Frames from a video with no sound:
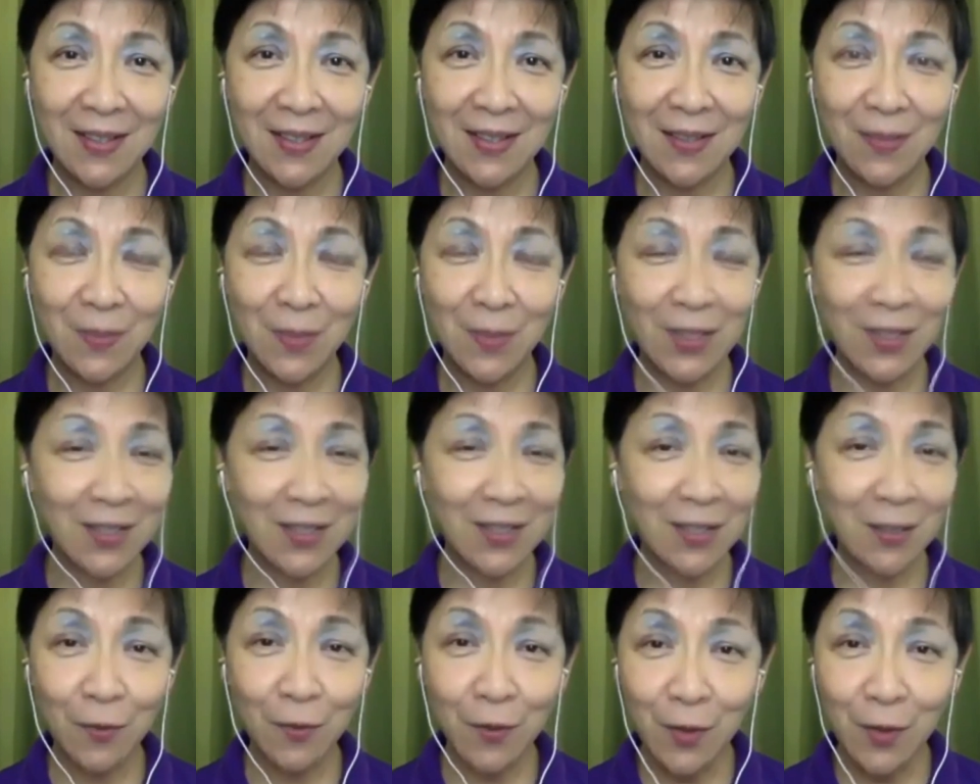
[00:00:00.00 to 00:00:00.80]
Because
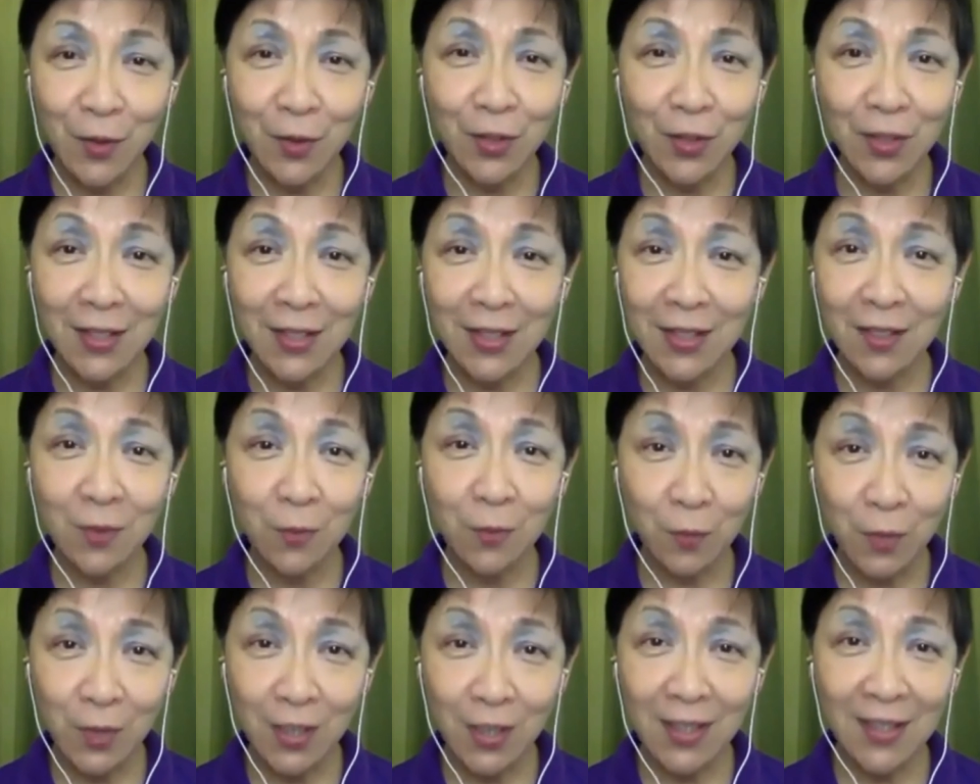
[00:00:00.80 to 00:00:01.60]
the future is
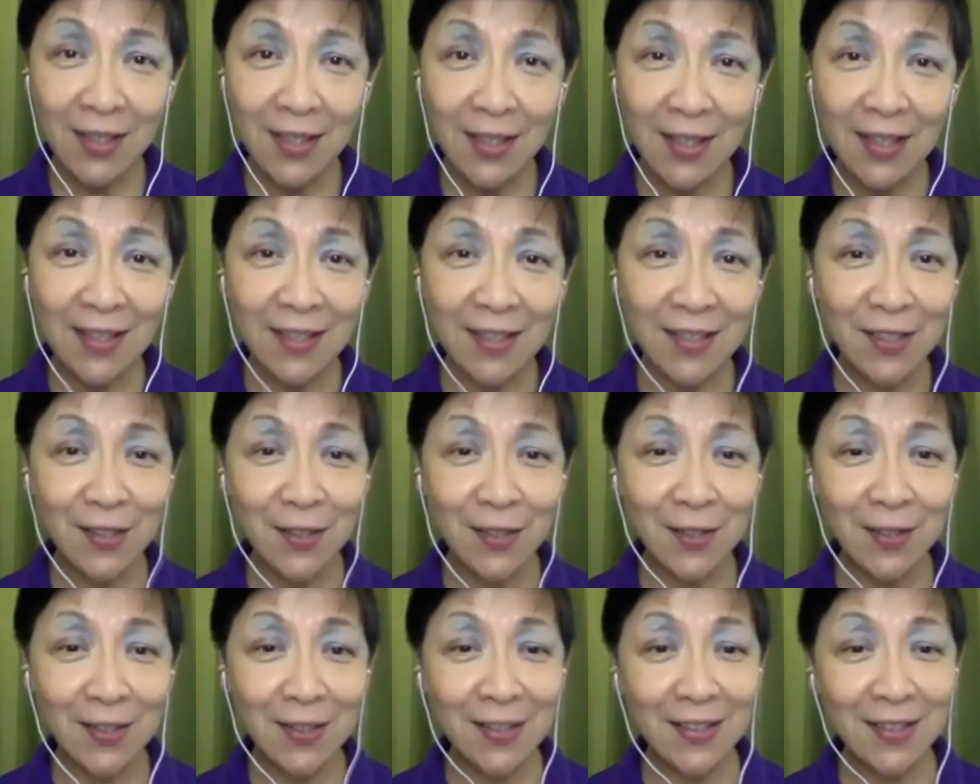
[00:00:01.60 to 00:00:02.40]
really
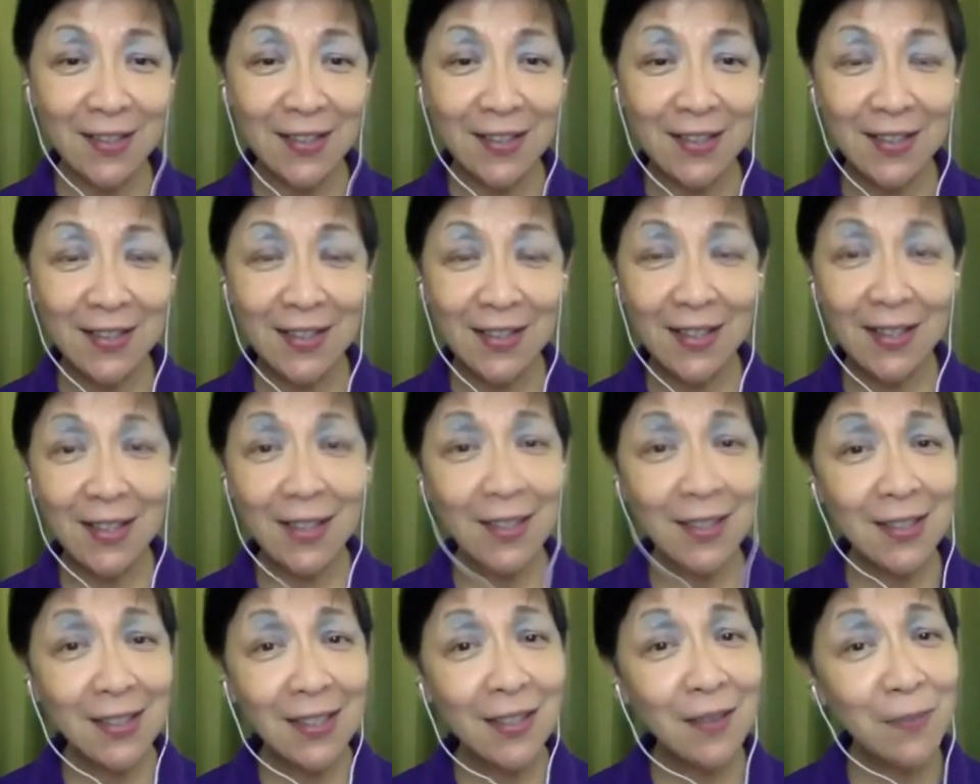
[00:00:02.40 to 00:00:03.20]
uncertain.
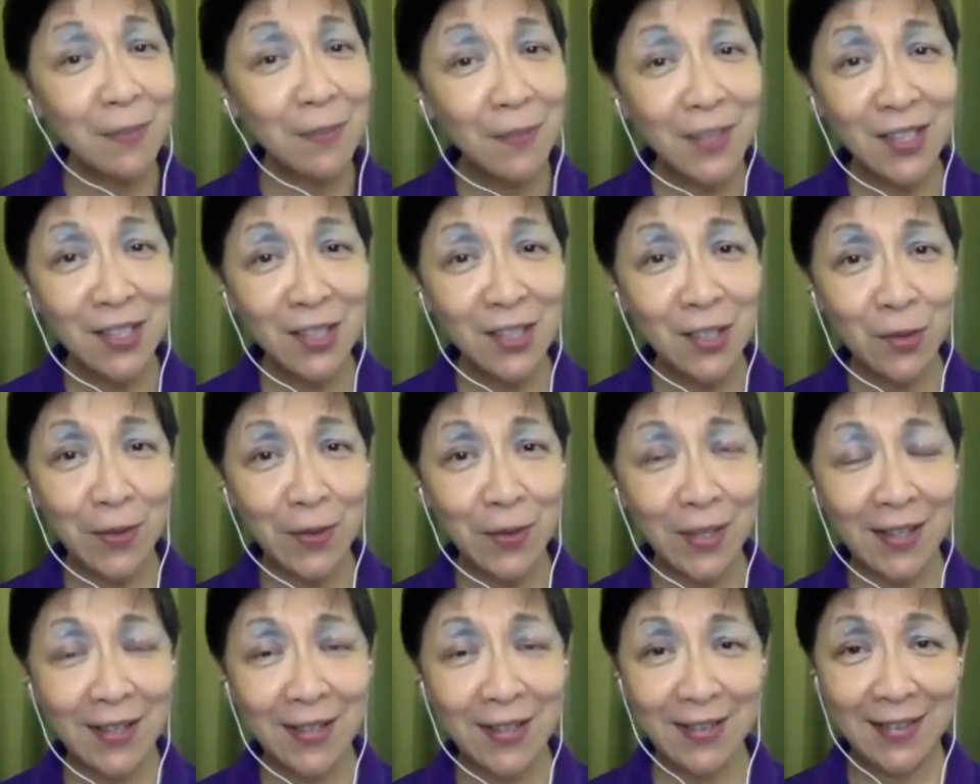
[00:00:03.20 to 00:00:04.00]
It's a
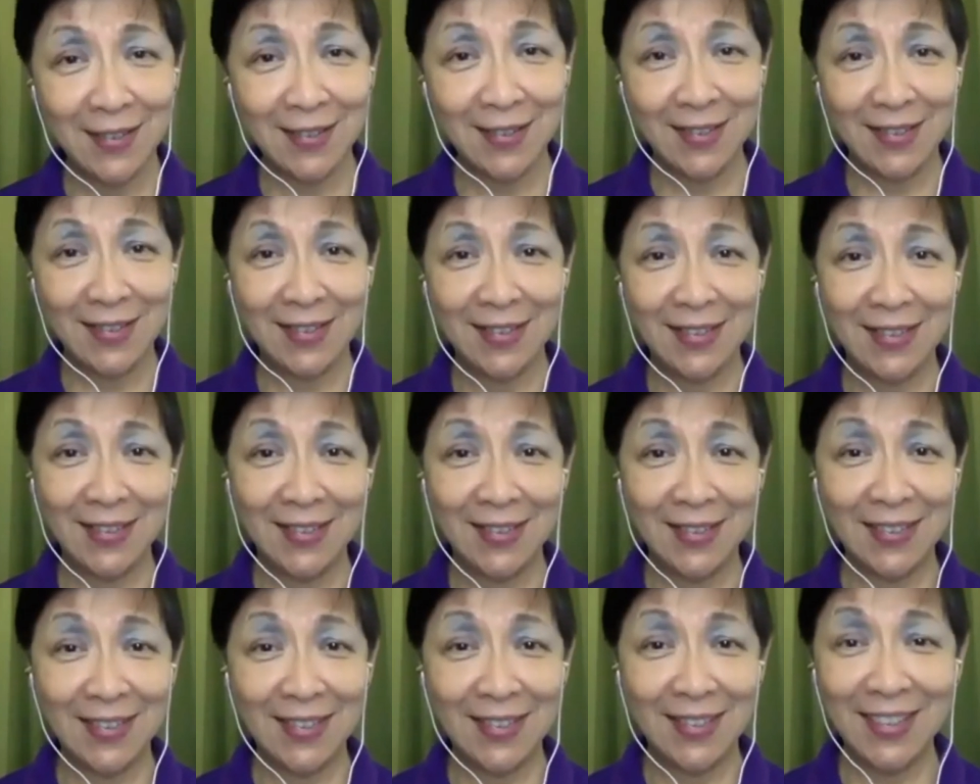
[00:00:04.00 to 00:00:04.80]
mystery,
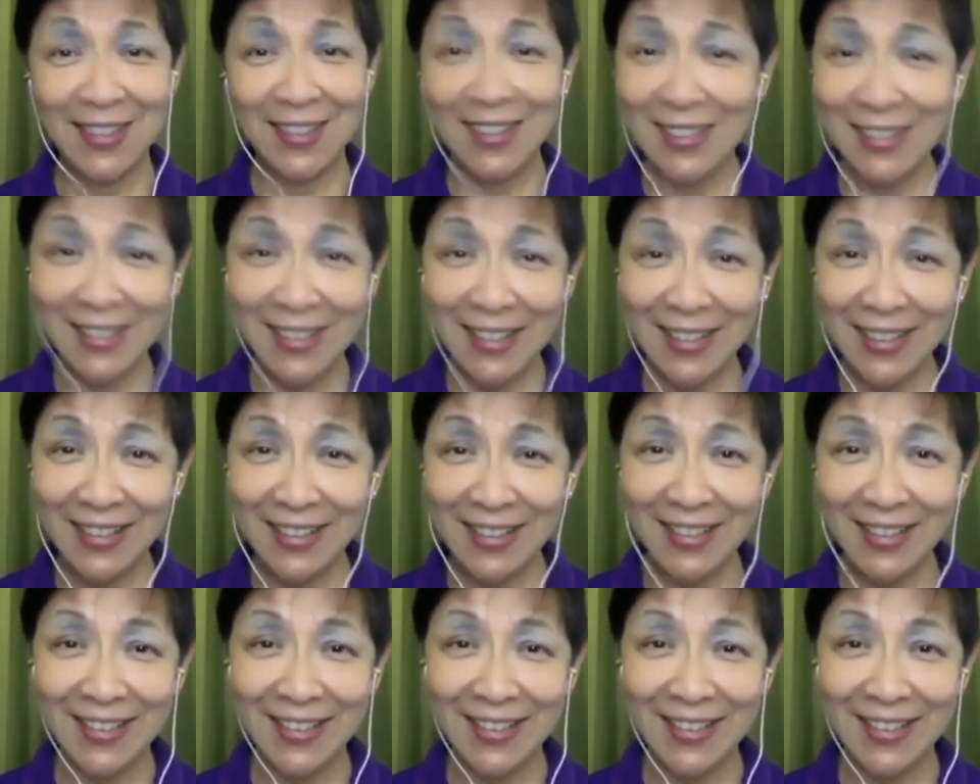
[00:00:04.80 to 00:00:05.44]
isn't it?